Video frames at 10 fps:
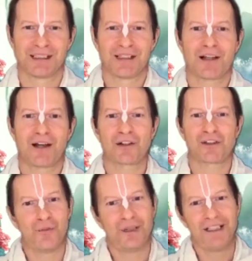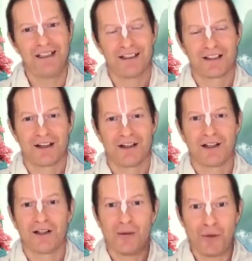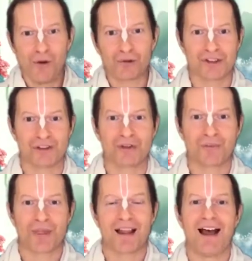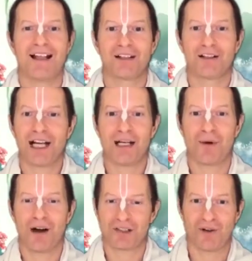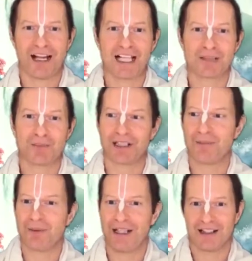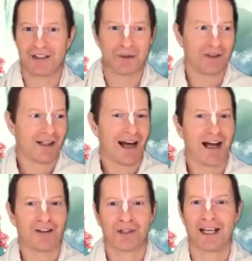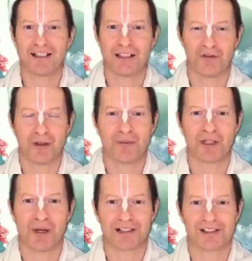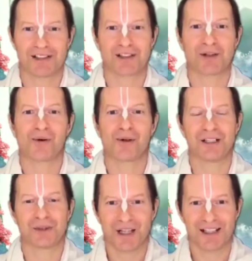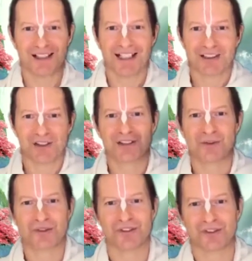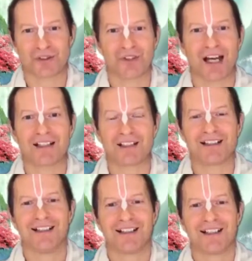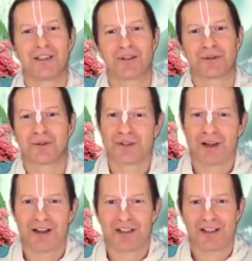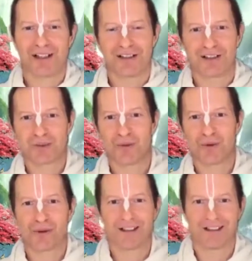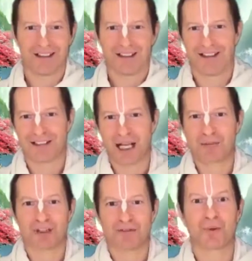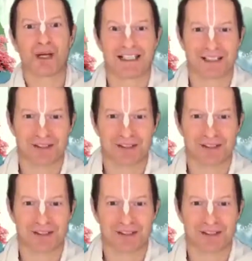There are so many abodes. And Nanda Maharaj very expertly began to allocate different bridge buses according to their status into society, into larger and smaller types of dwellings.